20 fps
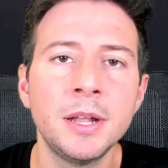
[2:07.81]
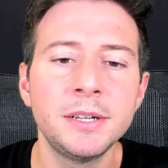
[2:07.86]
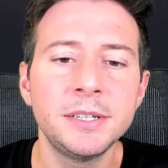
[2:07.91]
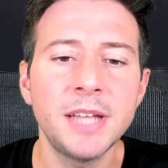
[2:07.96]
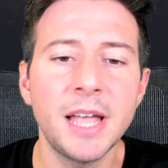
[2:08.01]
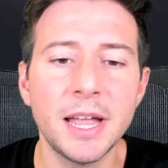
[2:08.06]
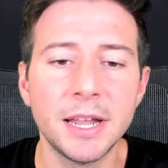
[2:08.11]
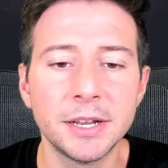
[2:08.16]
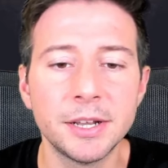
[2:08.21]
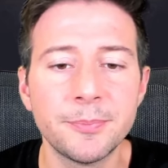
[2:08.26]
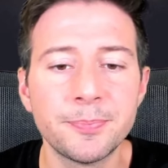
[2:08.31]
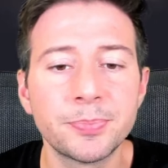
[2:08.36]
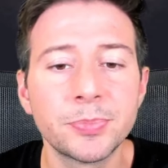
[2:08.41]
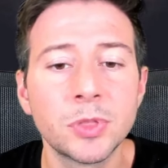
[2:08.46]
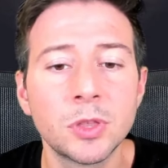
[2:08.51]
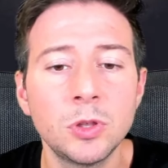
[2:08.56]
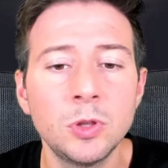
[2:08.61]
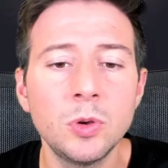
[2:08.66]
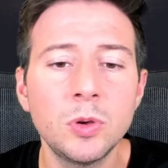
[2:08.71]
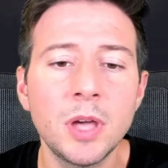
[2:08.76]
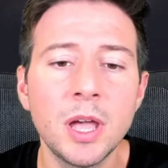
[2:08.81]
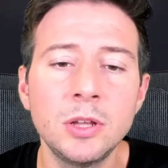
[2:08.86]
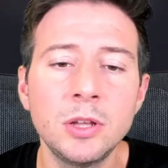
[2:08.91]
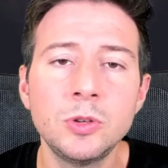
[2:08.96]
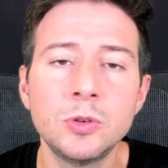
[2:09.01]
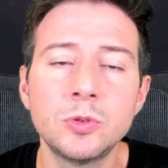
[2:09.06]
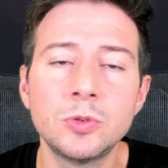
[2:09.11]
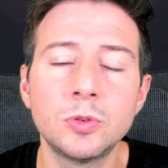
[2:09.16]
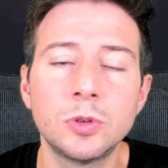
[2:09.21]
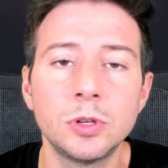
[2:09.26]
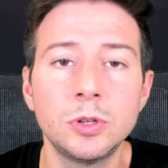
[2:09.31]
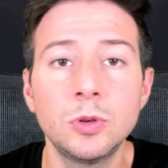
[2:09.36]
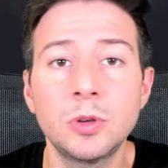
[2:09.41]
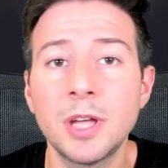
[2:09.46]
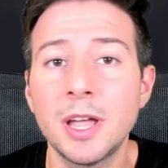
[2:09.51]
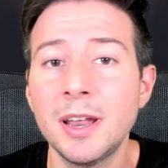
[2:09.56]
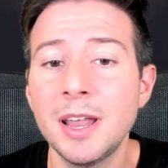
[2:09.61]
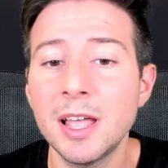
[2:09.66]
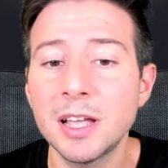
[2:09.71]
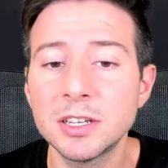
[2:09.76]
Then you
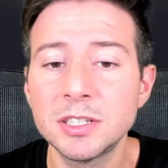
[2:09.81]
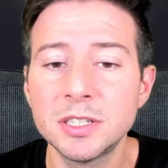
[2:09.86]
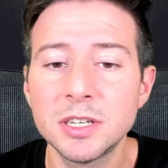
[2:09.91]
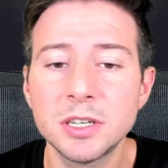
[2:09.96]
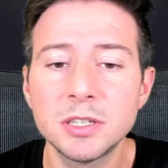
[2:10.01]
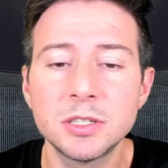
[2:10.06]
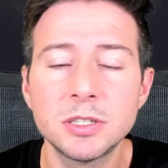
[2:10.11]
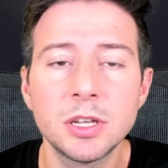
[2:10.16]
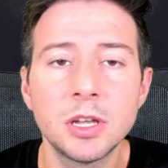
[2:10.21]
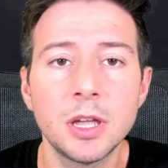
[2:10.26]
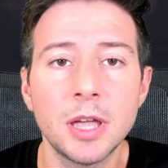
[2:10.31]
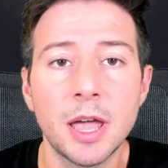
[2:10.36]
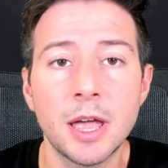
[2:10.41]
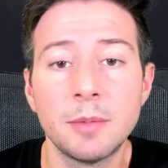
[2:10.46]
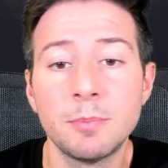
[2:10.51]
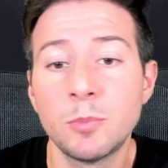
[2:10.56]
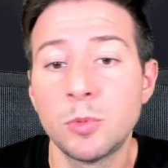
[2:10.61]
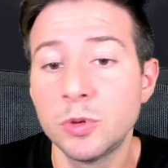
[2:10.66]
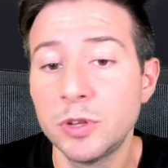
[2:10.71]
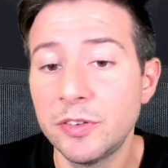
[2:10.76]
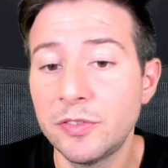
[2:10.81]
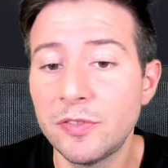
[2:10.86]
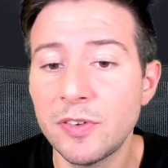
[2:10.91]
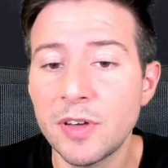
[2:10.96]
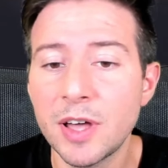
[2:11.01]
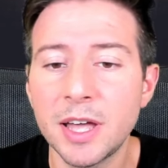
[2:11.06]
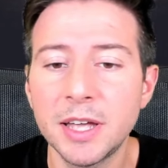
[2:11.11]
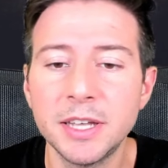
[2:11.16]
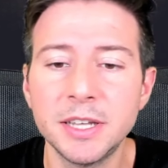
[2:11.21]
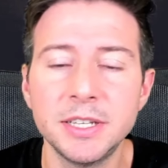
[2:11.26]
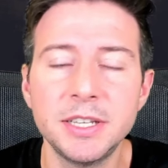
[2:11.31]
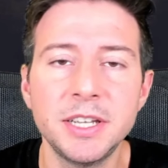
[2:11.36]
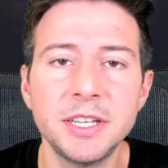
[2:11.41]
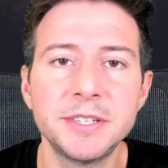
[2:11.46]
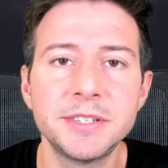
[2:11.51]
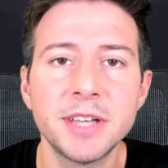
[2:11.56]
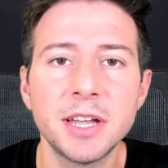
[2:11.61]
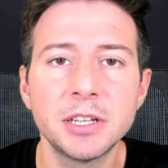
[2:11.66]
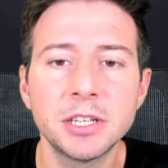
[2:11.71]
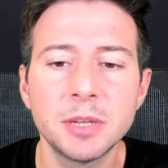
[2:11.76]
can access and modify
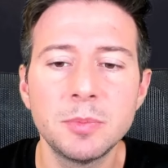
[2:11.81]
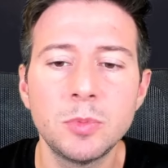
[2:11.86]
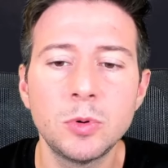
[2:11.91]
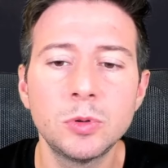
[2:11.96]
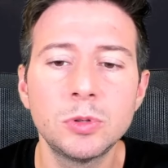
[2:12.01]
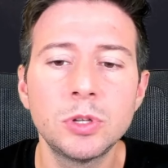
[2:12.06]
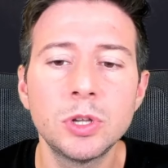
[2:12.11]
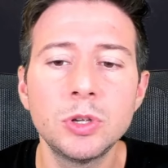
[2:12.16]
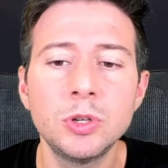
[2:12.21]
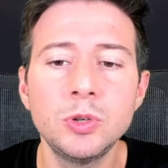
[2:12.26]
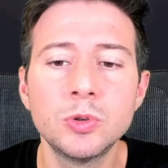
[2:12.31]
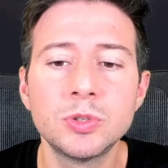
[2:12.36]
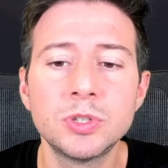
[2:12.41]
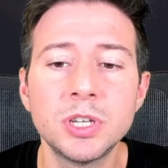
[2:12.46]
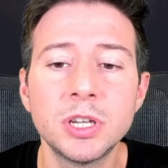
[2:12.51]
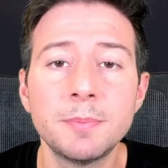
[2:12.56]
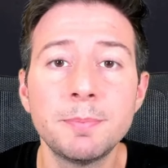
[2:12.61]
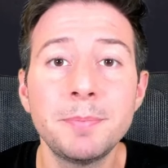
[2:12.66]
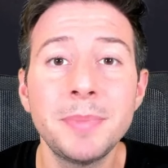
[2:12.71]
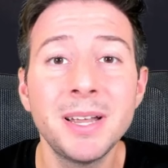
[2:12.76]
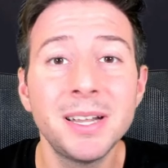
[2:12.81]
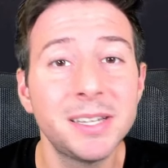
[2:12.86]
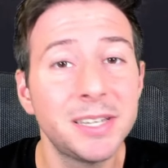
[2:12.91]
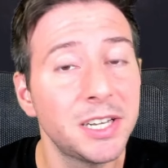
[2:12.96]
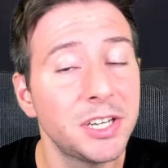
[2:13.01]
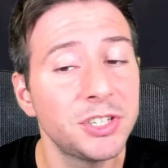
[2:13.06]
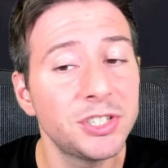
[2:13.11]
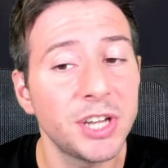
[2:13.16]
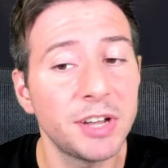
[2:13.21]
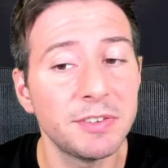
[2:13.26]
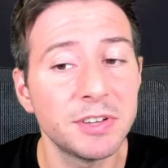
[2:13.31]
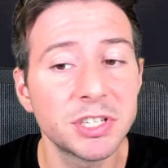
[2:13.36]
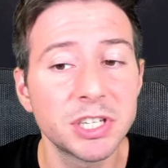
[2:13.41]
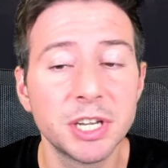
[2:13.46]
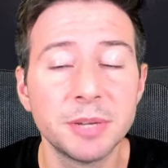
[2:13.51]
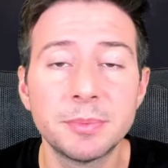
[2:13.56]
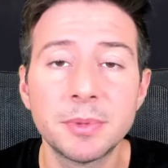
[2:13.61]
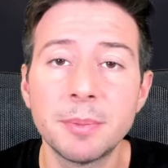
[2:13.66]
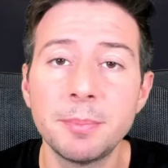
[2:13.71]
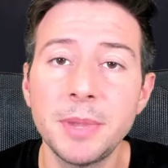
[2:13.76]
this attribute using built-in
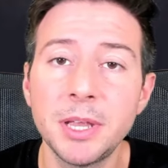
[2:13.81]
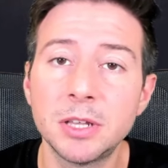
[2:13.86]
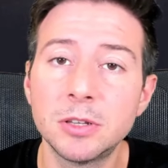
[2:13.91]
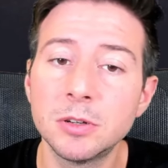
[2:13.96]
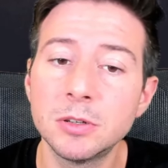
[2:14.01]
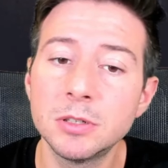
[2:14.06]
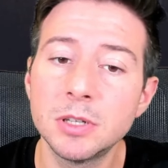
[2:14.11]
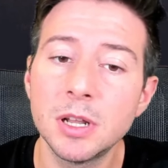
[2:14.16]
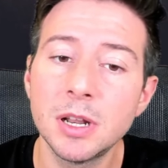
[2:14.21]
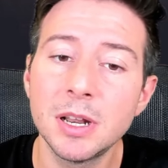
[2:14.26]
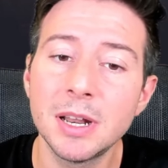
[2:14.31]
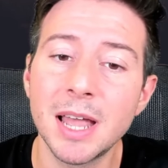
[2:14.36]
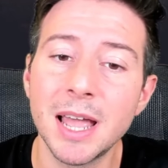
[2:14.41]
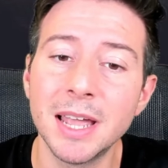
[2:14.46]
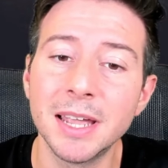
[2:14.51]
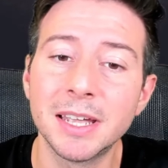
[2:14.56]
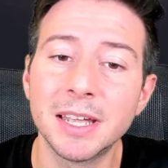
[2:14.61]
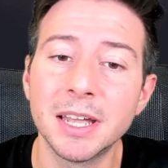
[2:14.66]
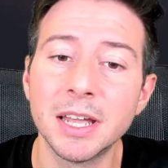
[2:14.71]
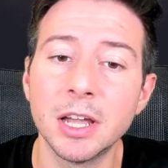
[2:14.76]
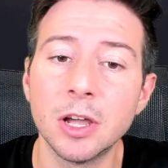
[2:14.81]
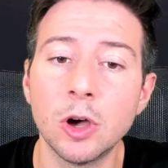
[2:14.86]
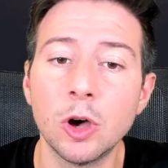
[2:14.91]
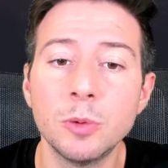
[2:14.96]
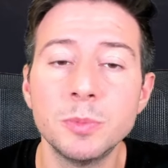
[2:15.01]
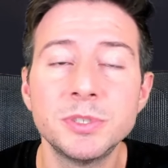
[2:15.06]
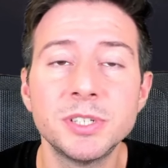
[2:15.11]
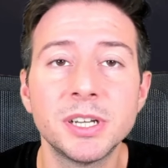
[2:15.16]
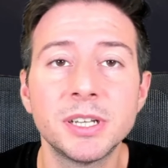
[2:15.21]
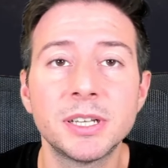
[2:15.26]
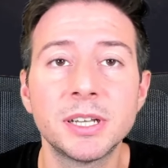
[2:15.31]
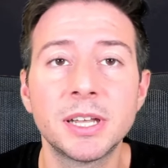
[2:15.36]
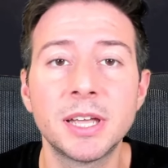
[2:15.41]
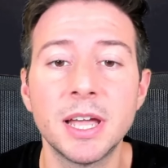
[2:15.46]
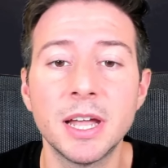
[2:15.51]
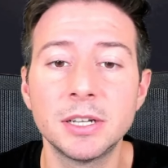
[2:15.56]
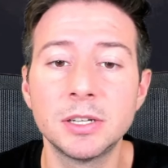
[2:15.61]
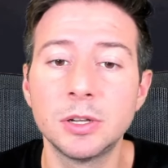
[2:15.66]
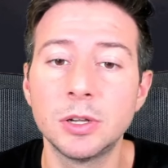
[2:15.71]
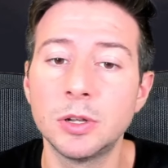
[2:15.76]
JavaScript method like
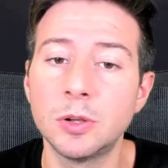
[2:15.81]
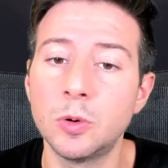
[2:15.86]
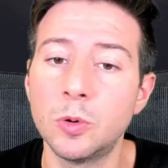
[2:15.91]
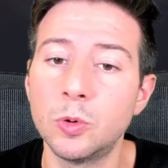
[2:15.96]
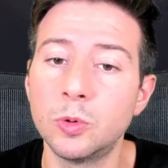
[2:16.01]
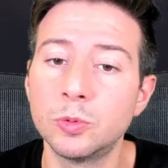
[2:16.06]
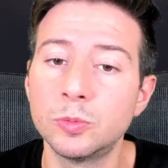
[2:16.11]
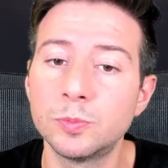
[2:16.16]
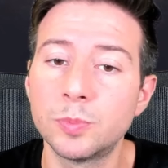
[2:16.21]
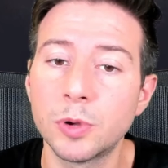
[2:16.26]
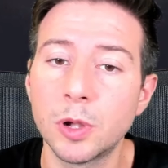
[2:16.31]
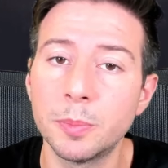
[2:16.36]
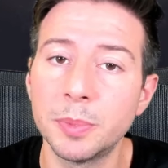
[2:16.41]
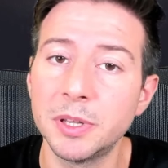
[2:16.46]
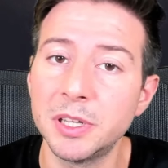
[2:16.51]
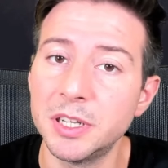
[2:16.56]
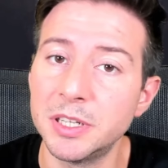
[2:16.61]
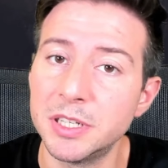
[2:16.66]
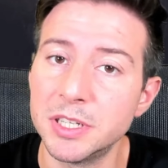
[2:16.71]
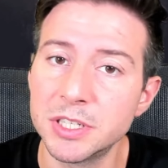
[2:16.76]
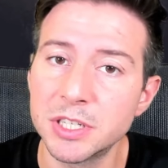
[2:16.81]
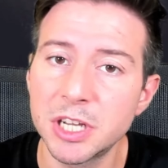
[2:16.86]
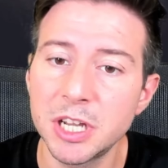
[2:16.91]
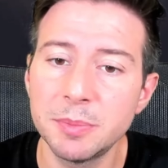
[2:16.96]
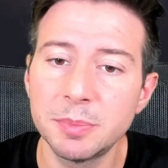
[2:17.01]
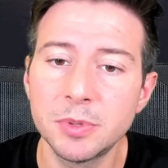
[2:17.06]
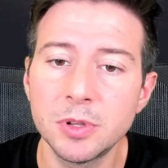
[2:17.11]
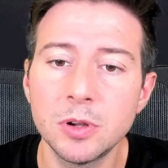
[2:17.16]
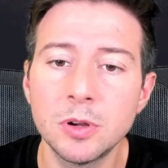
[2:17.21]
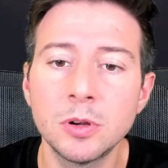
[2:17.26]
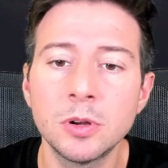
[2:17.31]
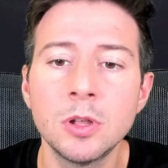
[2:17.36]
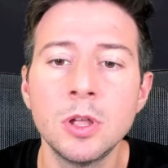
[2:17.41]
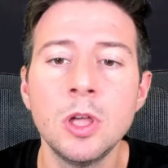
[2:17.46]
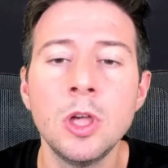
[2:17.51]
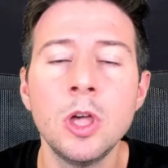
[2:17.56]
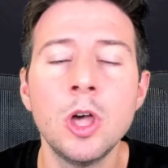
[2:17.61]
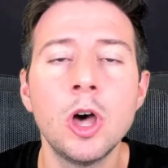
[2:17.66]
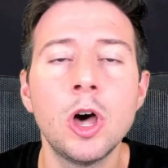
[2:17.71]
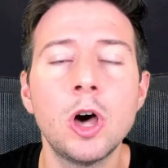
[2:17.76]
Object.getOwnProperty
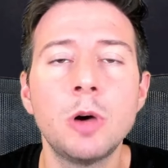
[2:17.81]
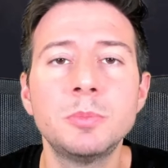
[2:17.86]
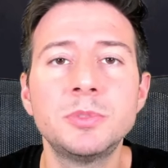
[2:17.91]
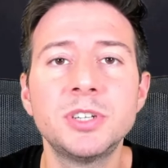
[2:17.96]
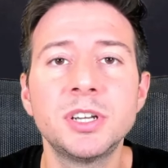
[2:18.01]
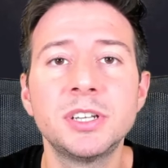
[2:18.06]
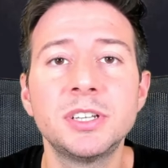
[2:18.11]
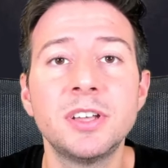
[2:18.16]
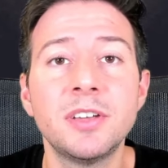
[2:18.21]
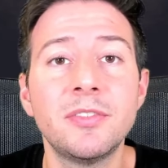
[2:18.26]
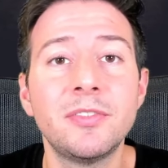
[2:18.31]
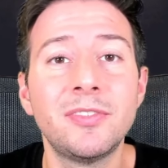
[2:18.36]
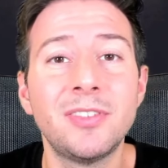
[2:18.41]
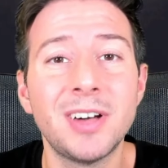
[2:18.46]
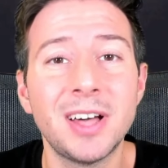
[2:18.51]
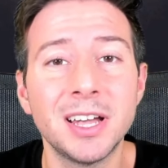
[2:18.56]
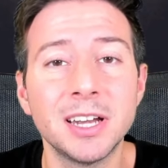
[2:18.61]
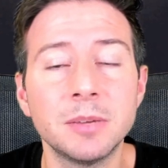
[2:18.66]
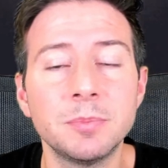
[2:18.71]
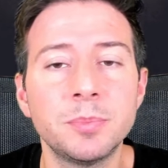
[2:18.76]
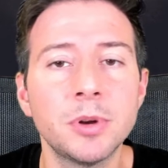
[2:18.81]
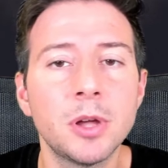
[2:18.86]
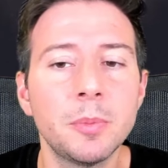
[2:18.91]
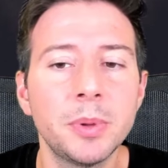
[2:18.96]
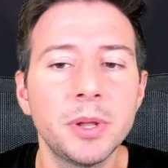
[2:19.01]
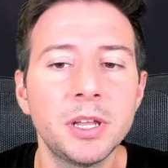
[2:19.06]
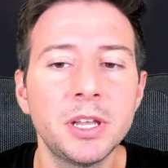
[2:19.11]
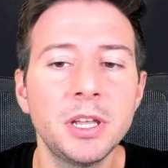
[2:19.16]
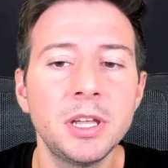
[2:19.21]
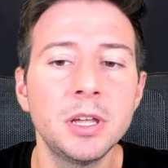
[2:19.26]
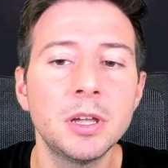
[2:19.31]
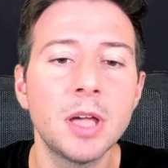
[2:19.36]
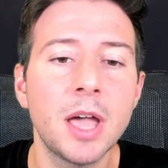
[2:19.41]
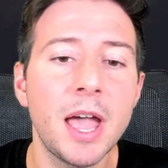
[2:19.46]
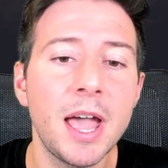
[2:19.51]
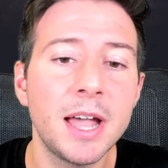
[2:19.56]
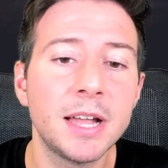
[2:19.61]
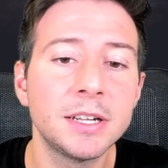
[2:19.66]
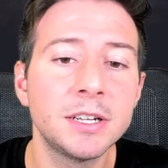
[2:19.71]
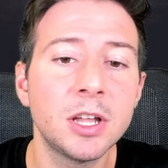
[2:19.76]
Descriptor, Object.defineProperty,
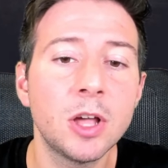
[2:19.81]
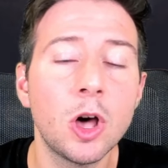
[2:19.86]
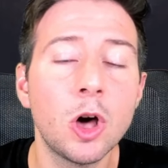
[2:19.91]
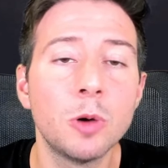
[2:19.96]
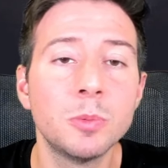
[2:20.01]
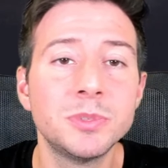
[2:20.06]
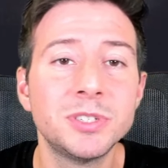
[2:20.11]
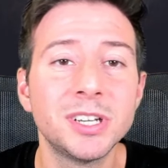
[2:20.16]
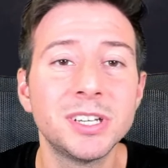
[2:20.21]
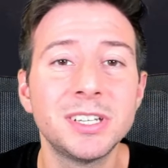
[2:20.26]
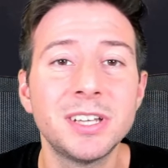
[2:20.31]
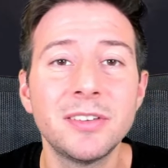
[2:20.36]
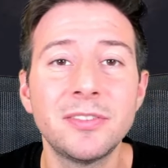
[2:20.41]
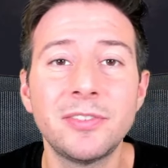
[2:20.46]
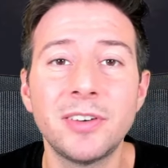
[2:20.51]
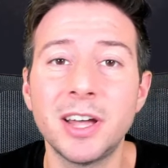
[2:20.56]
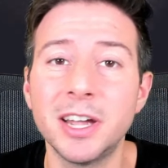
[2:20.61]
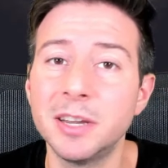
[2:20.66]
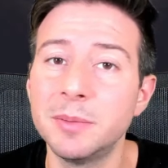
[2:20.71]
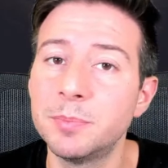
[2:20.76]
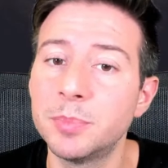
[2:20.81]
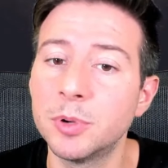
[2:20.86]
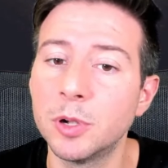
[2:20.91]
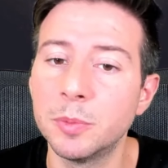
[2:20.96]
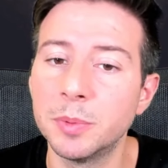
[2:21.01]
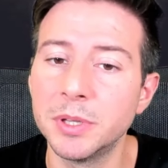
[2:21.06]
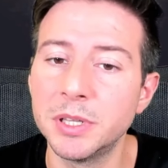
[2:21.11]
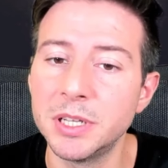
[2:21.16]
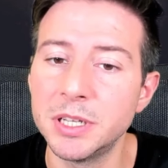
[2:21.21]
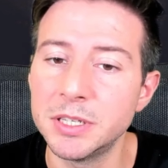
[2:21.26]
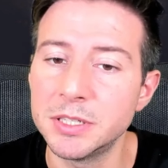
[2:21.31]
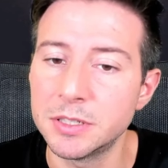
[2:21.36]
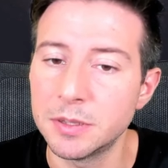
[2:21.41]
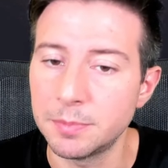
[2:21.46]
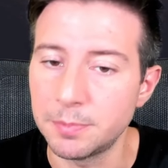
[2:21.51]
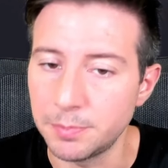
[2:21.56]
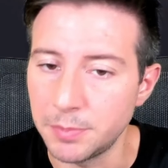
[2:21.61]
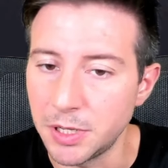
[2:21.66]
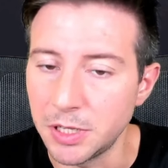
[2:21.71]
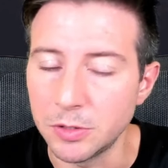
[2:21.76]
and Object.defineProperties
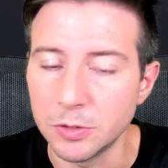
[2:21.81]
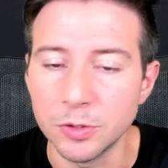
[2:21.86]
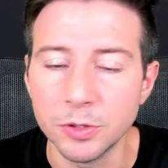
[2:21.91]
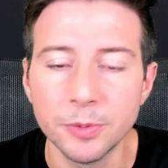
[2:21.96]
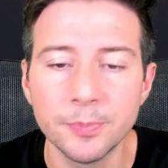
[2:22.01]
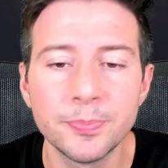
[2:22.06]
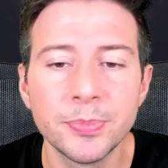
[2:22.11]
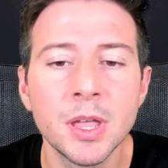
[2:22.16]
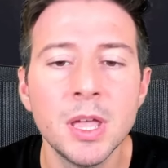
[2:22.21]
method.